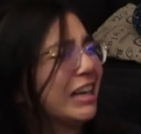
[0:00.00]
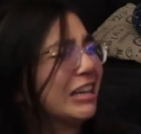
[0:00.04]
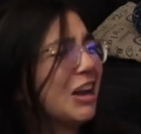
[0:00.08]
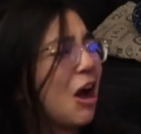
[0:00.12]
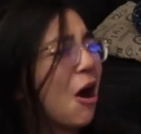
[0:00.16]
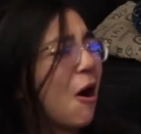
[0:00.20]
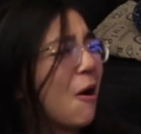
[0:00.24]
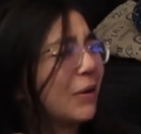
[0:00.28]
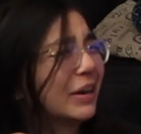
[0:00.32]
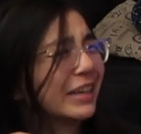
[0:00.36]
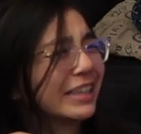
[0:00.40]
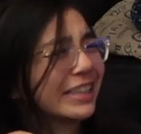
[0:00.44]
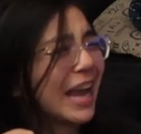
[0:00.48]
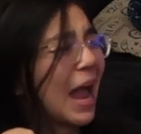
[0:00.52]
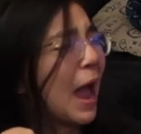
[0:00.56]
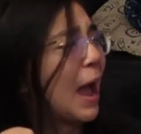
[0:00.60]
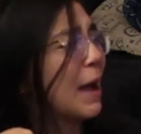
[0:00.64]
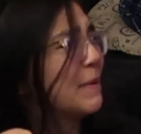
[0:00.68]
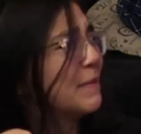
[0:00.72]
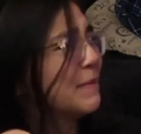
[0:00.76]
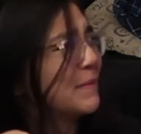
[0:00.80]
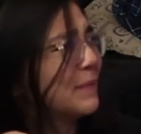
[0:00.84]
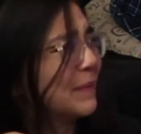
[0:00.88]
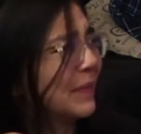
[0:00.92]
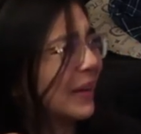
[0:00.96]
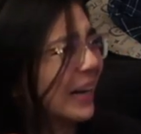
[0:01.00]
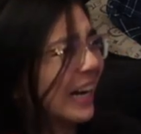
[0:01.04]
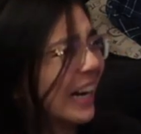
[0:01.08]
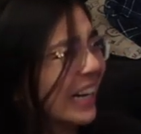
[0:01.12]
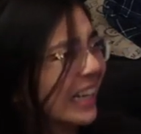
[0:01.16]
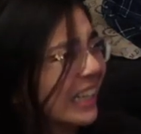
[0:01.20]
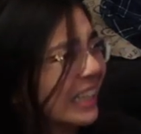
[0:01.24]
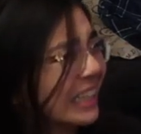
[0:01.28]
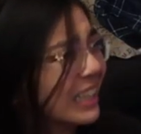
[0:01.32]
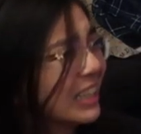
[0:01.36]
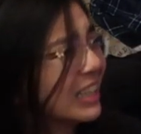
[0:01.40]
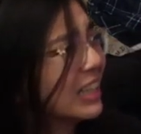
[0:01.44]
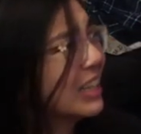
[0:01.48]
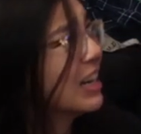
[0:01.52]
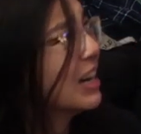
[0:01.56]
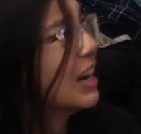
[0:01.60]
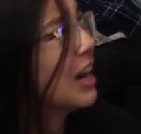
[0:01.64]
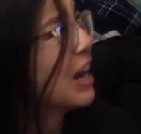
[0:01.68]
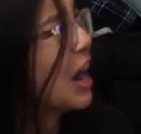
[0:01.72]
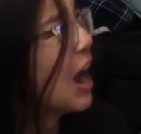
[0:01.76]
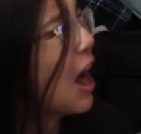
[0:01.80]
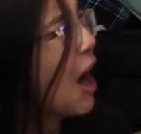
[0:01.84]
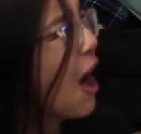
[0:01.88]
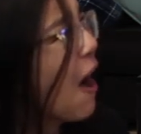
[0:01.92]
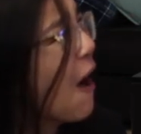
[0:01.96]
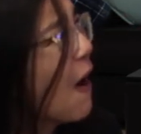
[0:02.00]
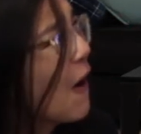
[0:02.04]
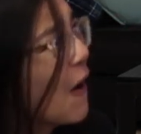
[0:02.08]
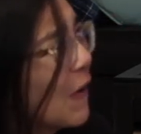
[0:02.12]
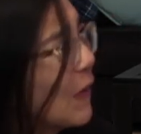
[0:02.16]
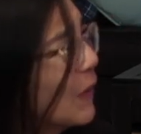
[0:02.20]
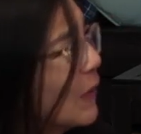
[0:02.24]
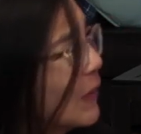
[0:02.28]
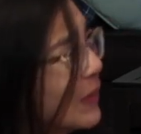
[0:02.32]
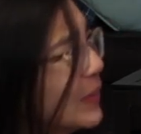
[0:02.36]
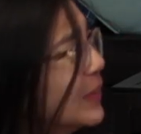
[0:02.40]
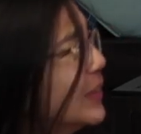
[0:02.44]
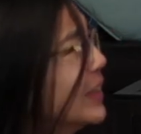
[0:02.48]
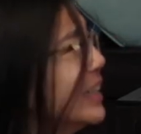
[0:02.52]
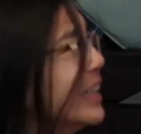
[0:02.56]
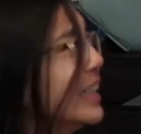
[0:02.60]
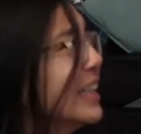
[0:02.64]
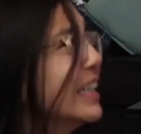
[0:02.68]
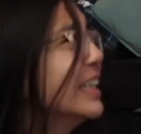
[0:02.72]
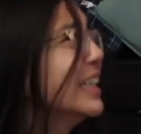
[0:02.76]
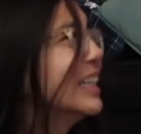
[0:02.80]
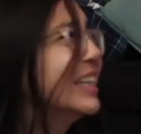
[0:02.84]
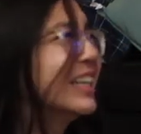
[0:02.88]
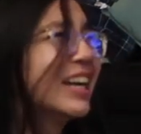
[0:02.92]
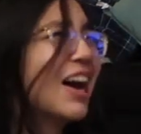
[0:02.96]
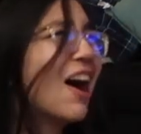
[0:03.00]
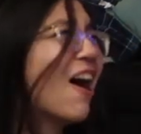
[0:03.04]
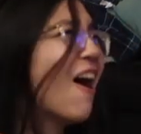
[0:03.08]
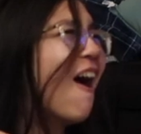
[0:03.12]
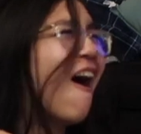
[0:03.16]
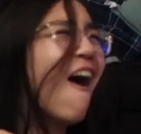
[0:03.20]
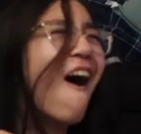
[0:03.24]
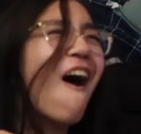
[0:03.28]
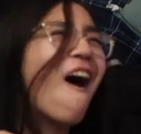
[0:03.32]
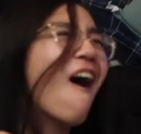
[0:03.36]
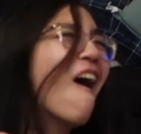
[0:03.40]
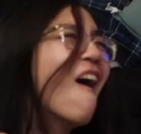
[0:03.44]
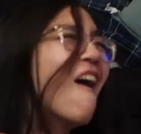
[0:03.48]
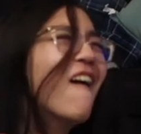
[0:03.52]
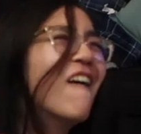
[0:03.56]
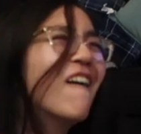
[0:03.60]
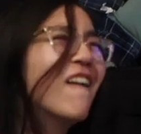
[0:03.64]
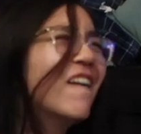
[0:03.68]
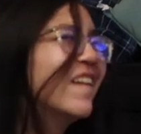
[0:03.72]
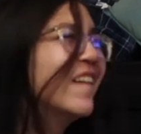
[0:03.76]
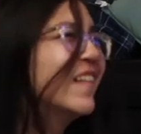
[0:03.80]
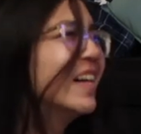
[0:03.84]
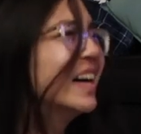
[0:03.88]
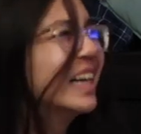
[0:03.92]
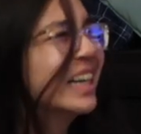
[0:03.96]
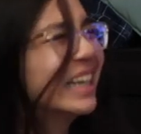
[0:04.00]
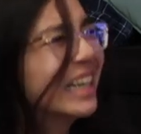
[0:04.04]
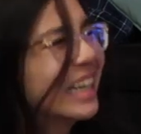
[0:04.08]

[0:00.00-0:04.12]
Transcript: No, it can't be. No. No.